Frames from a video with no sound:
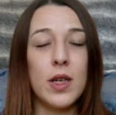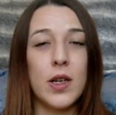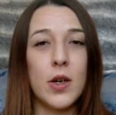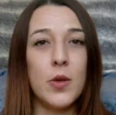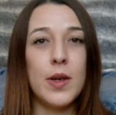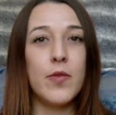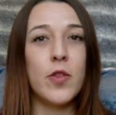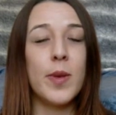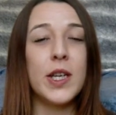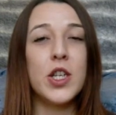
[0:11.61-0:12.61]

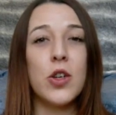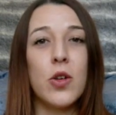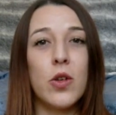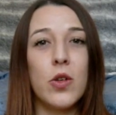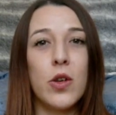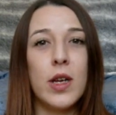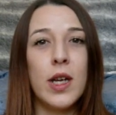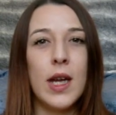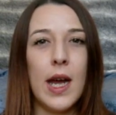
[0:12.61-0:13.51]
information on